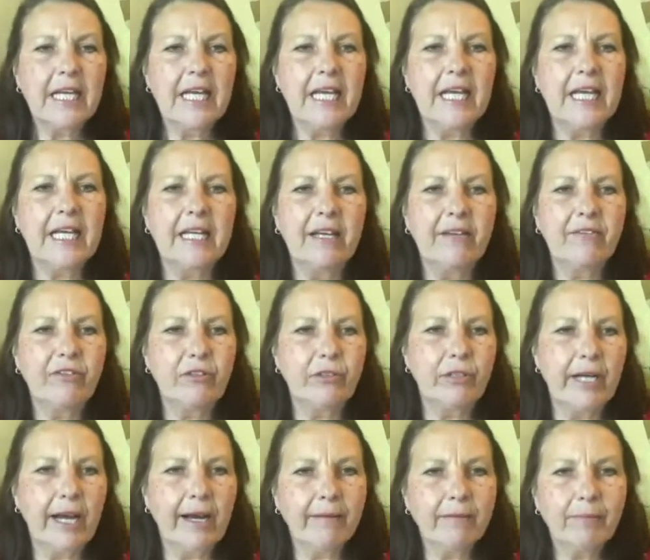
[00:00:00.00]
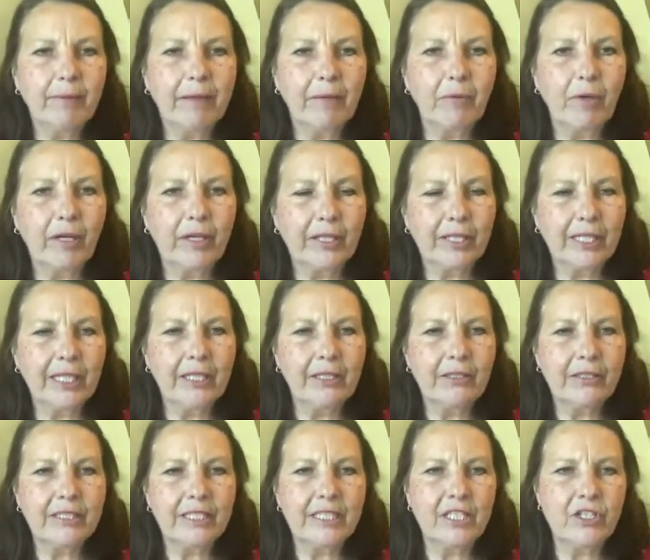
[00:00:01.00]
And I've grabbed my
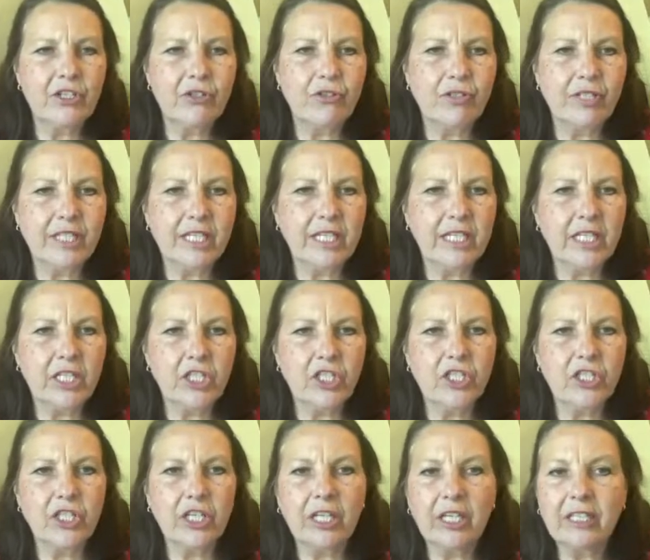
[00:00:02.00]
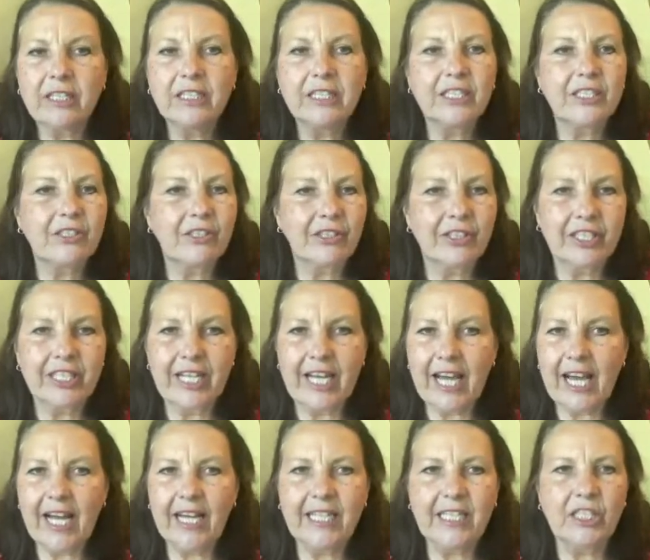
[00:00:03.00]
watercolors, and as you see, I just started
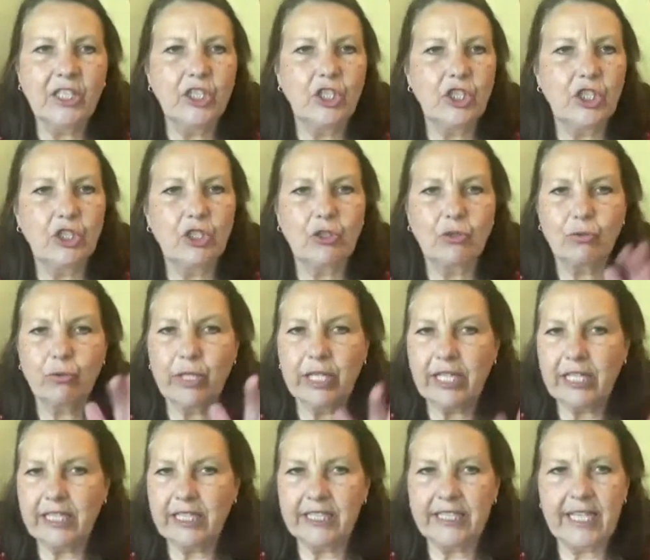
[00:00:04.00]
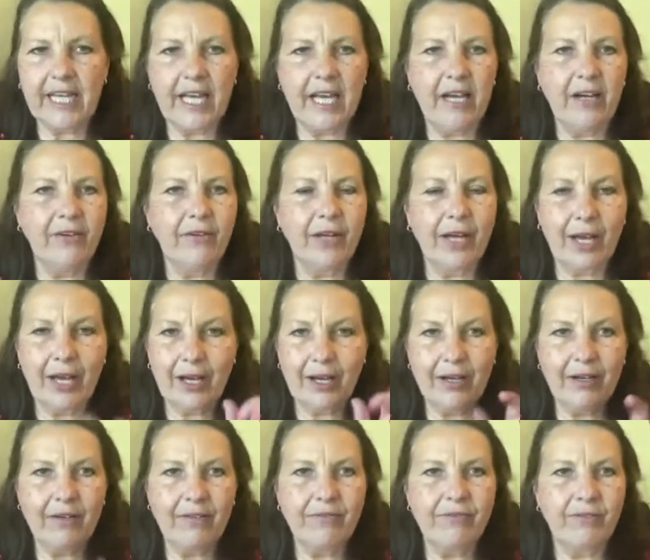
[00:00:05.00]
adding streaks down
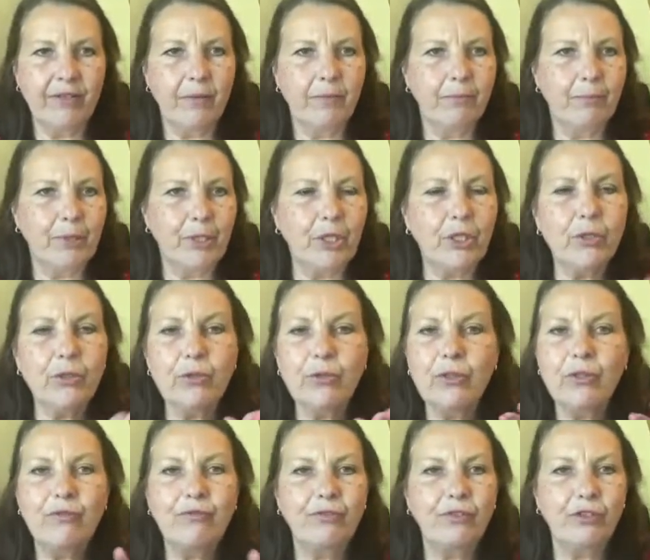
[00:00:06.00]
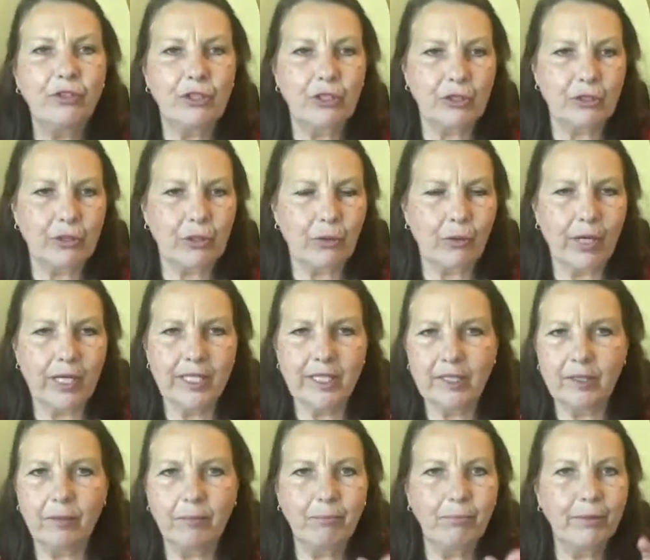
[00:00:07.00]
of beautiful
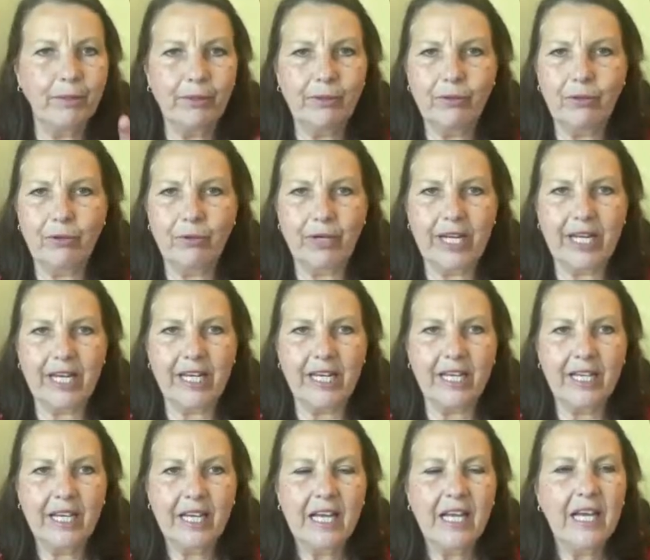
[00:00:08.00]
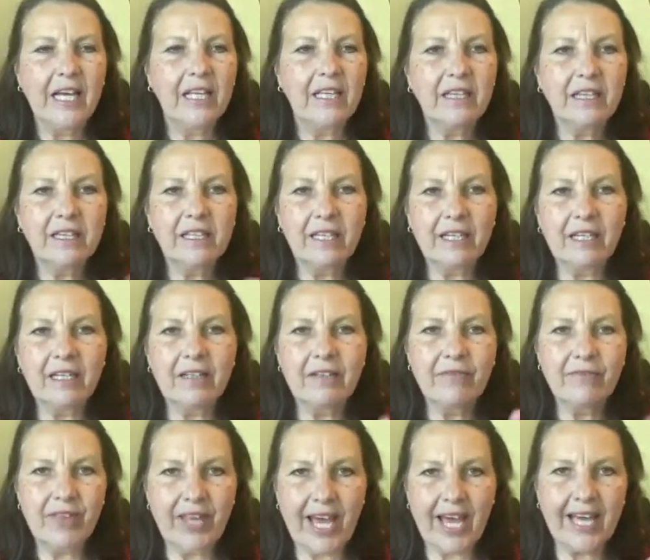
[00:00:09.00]
turquoise, blue-green.
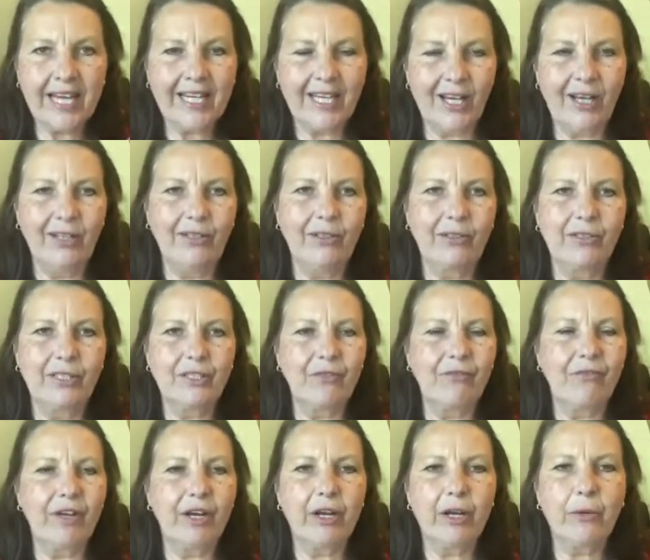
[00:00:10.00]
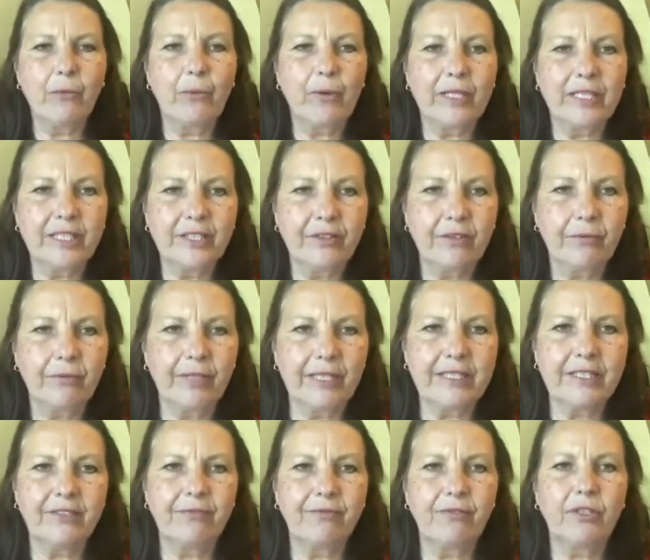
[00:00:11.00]
Love that color. It's very
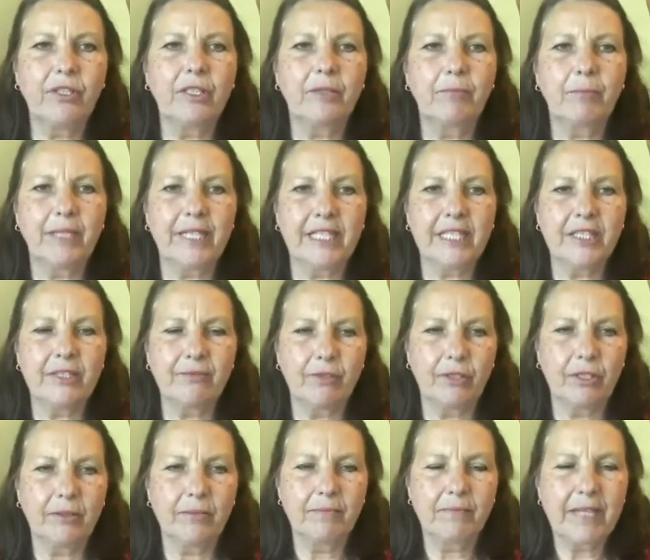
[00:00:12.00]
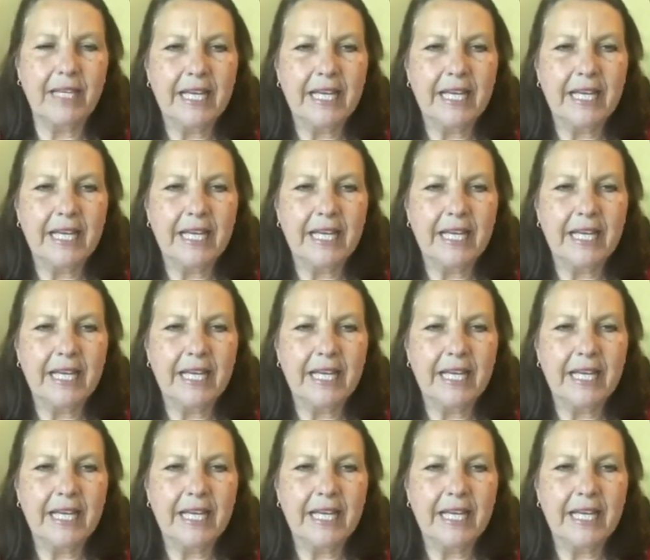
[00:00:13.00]
restful and peaceful.